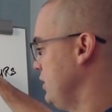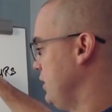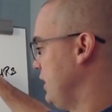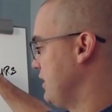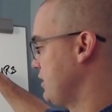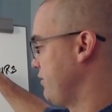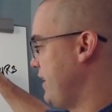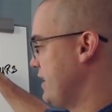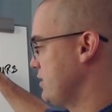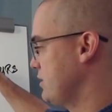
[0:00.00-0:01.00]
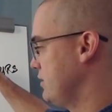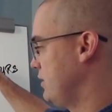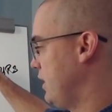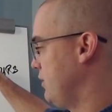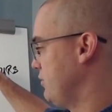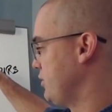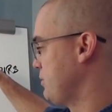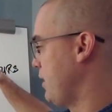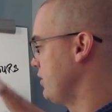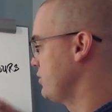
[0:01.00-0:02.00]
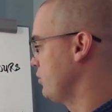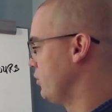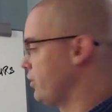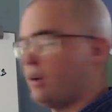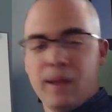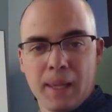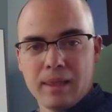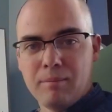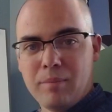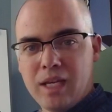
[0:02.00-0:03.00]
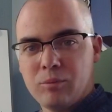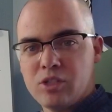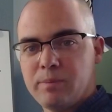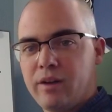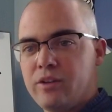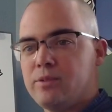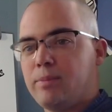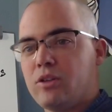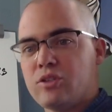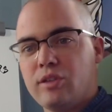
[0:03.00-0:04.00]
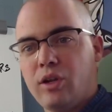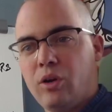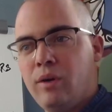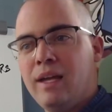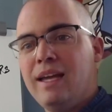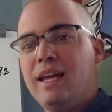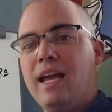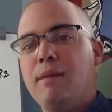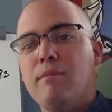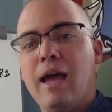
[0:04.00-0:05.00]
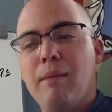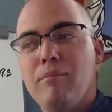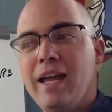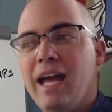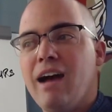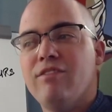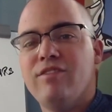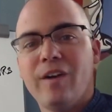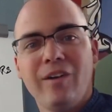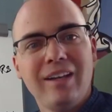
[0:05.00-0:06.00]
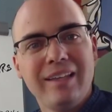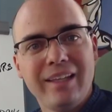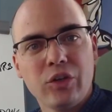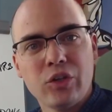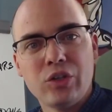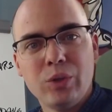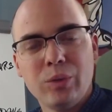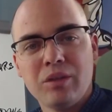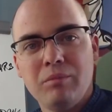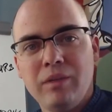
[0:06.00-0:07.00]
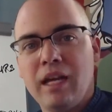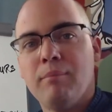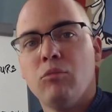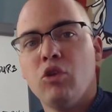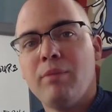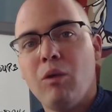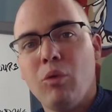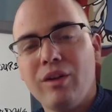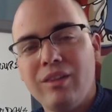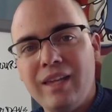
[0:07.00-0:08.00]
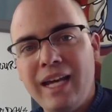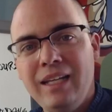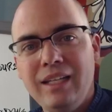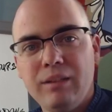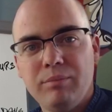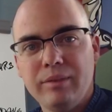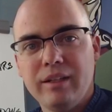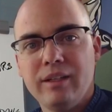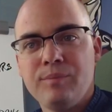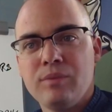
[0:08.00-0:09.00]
as the fast responders or the medium responders, but the slow, it may have very little to do with me and more about where they need to be